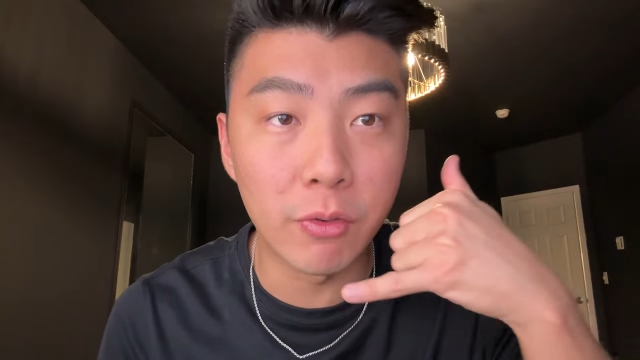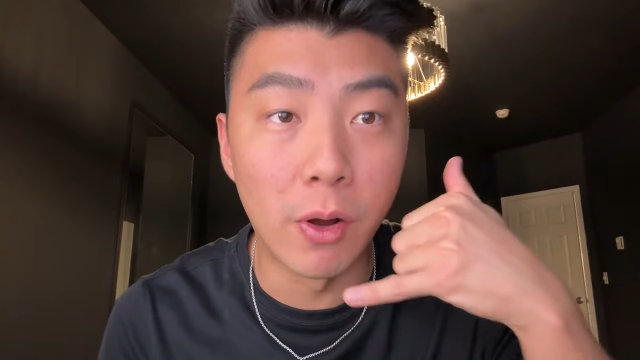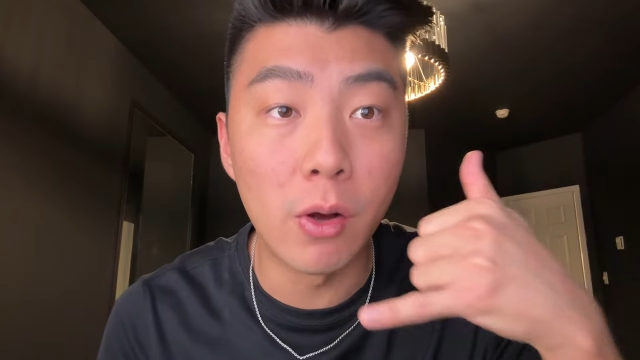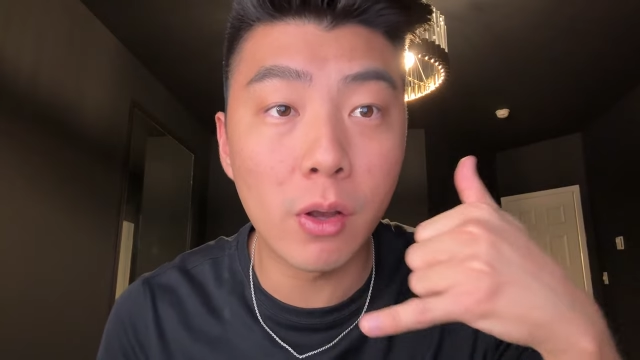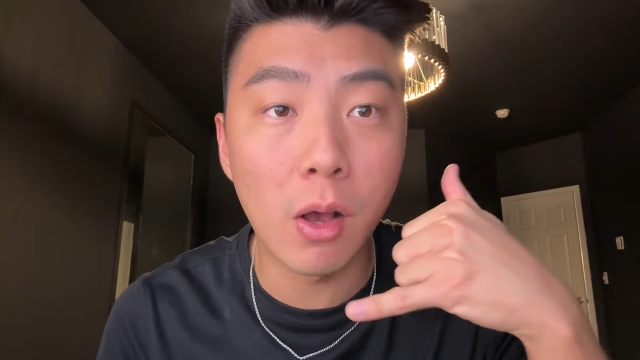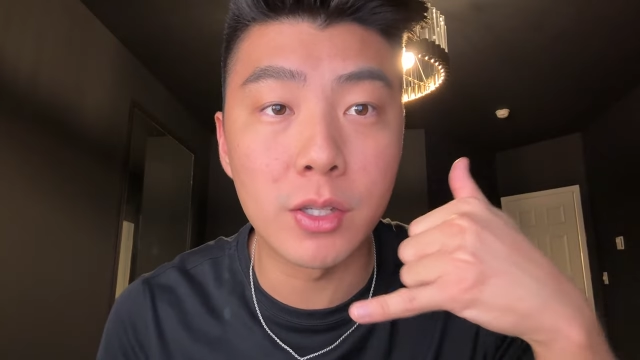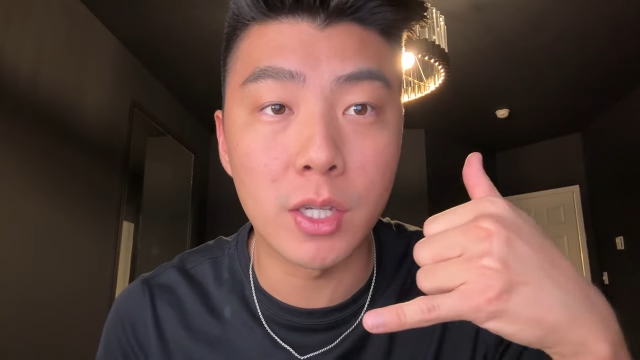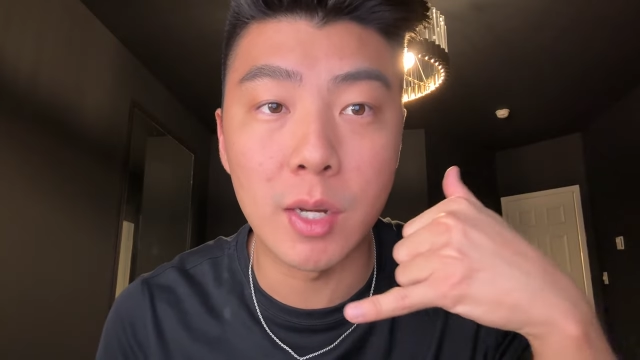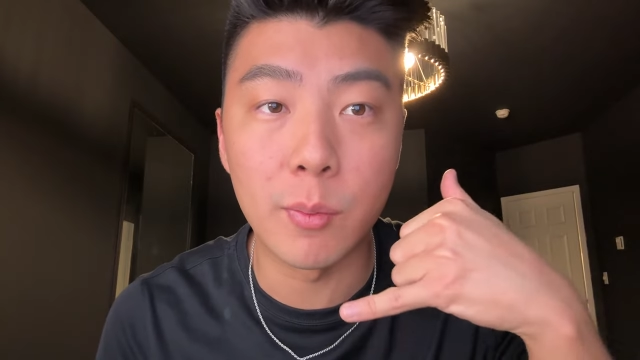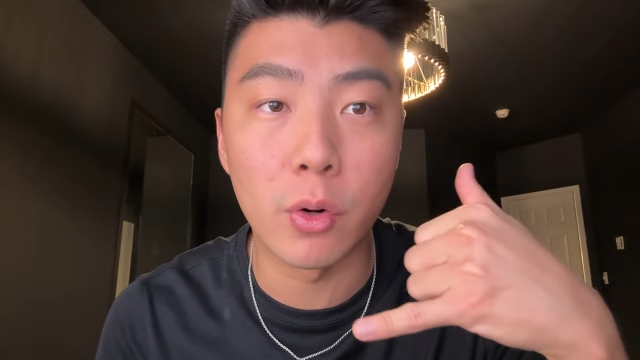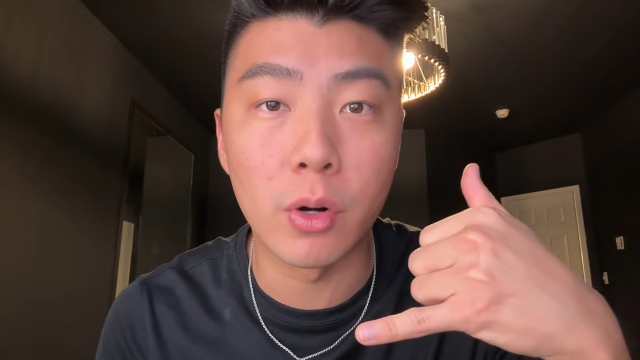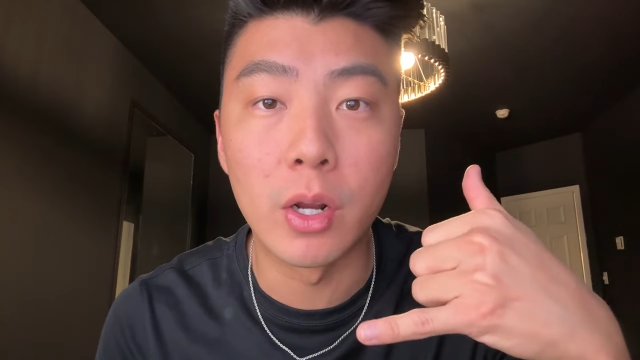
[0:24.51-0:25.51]
phone calls
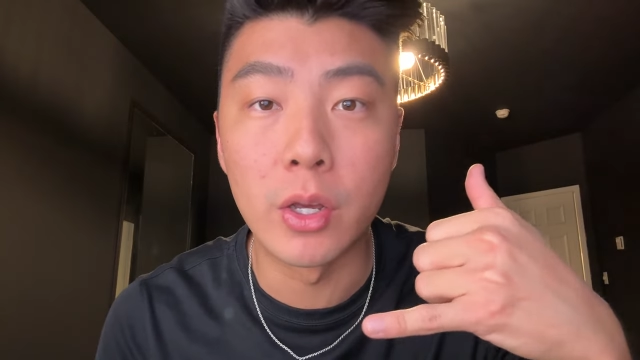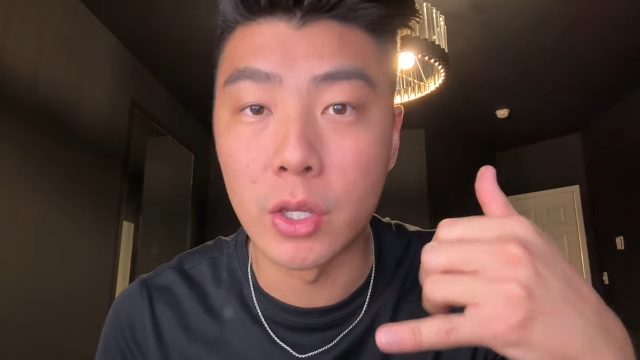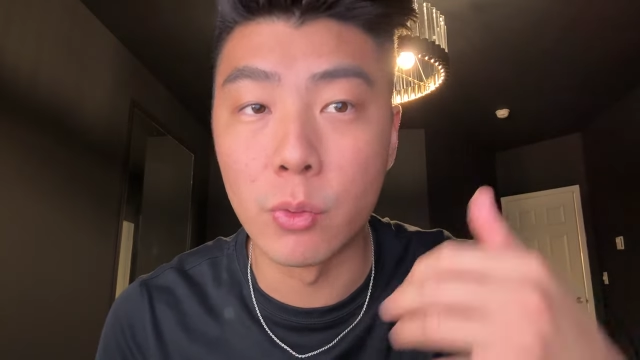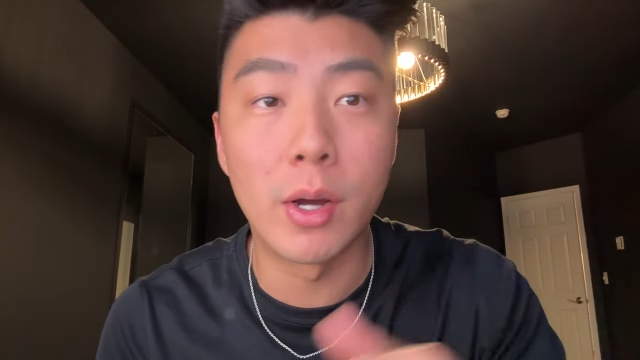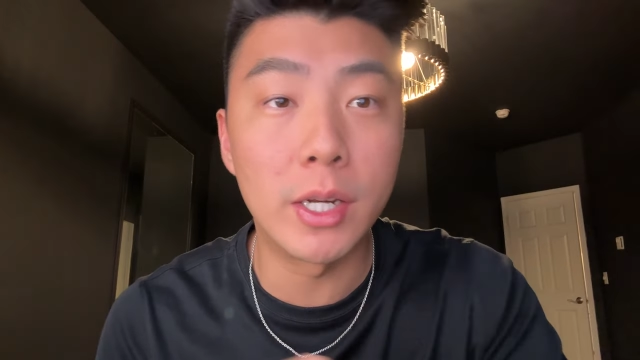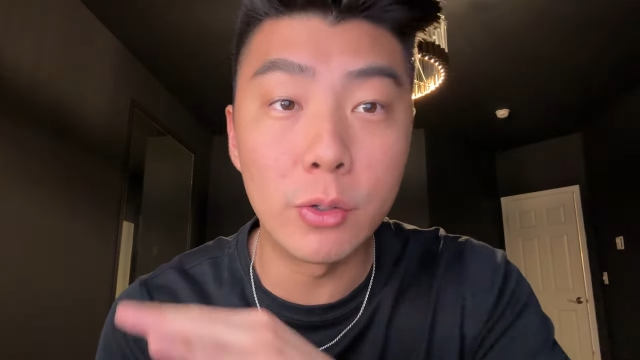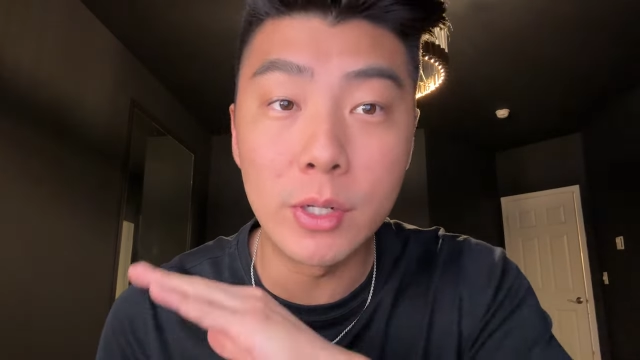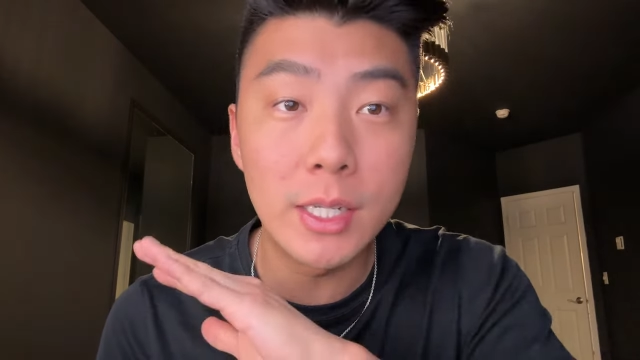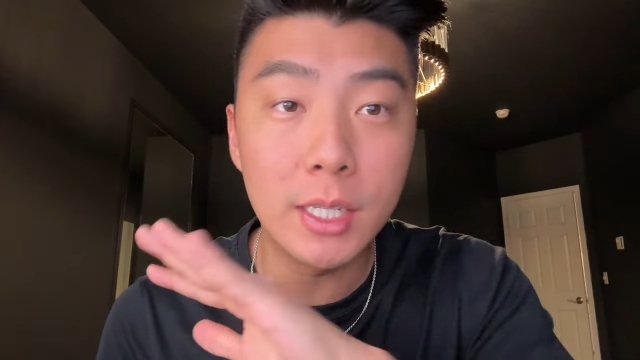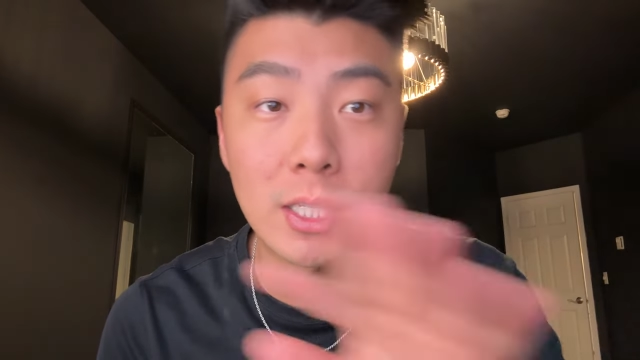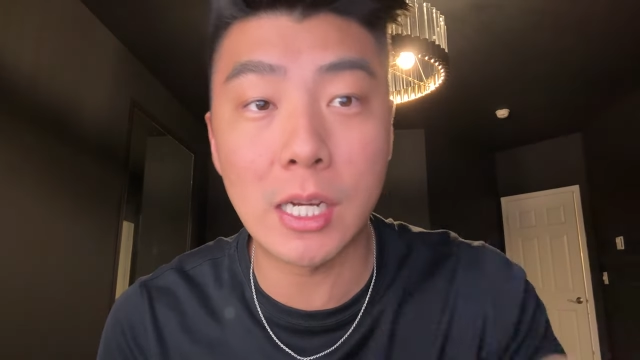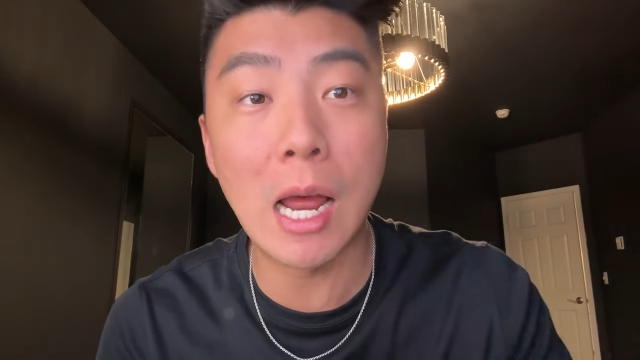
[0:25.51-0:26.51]
anymore. You want, you need
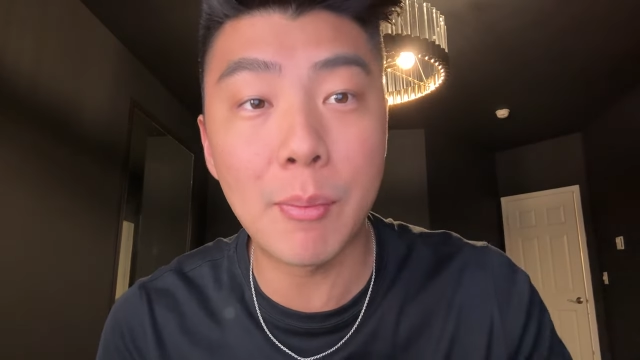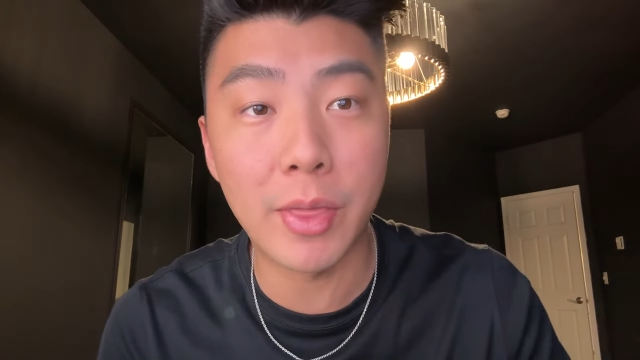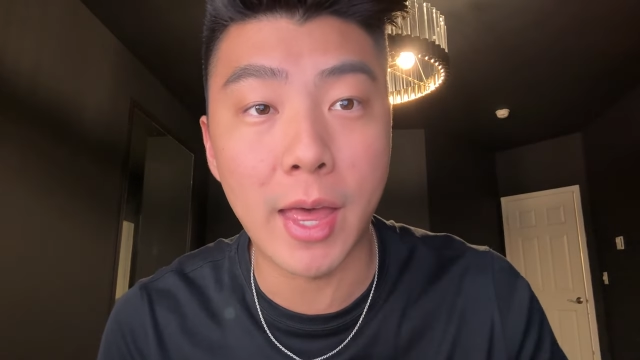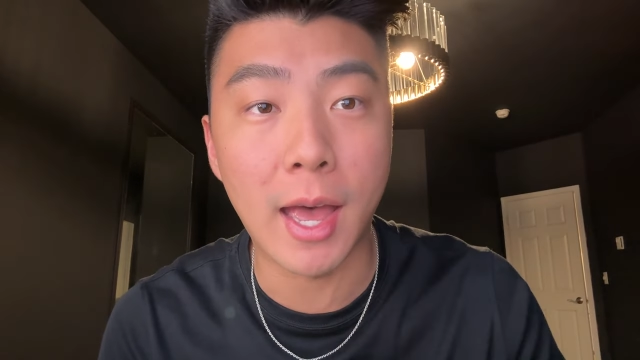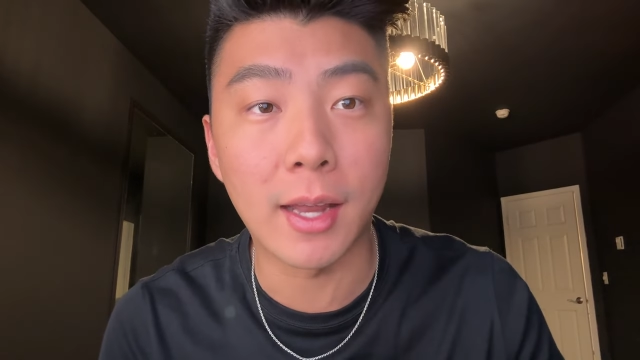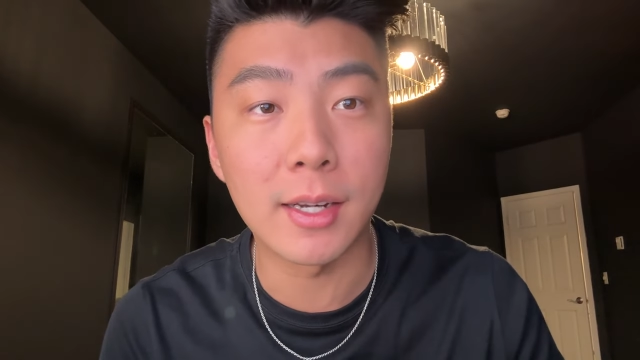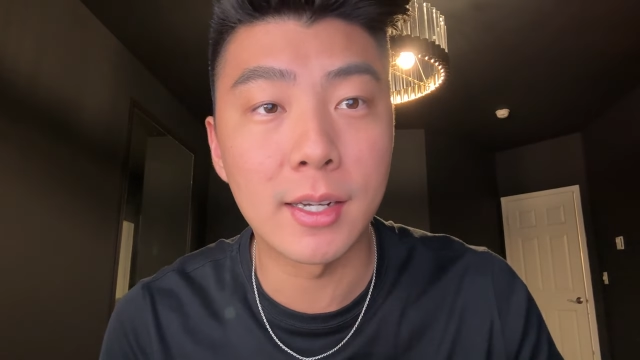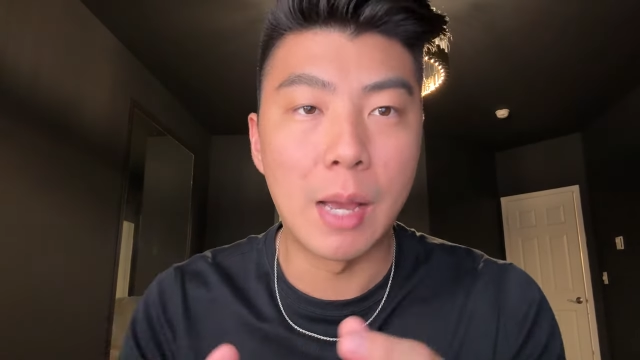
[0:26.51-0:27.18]
to stop that.